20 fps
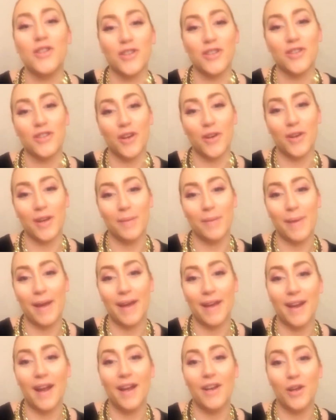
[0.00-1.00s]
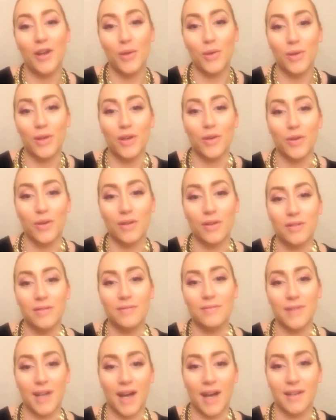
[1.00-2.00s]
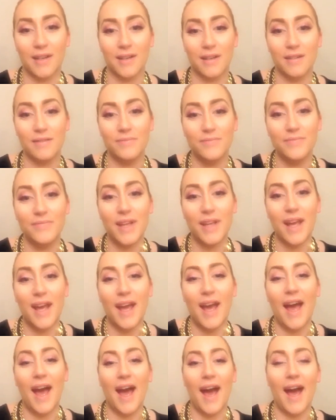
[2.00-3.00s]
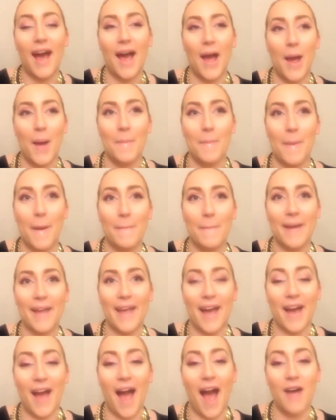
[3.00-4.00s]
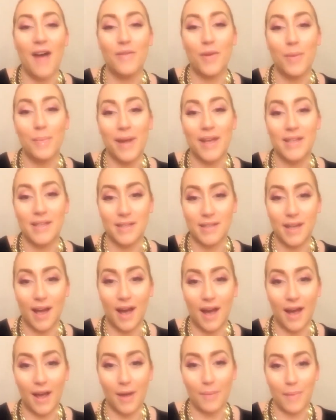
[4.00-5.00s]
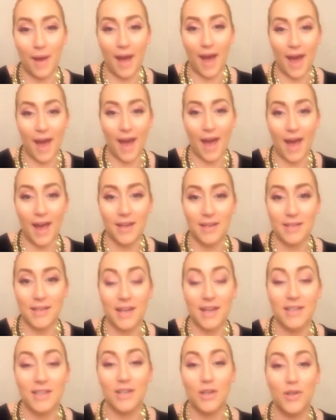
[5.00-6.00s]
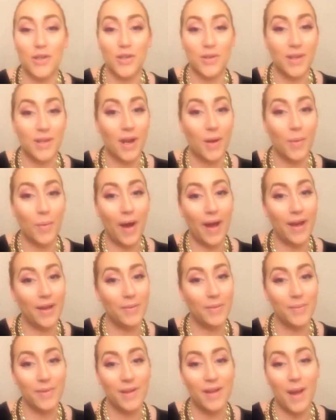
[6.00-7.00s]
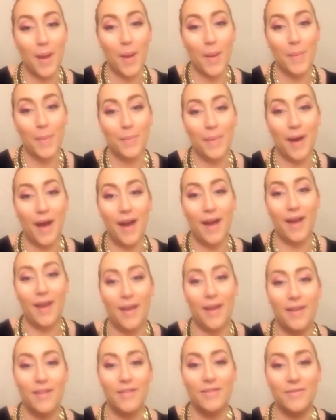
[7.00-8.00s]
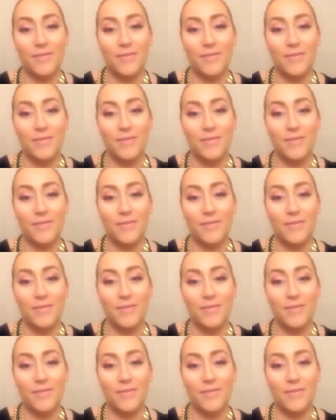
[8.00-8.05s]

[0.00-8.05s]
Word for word: Just joking, Megan. I know you can cook, kinda. Um, but yeah, have an amazing time, and I'll see you soon in Hawaii. Bye.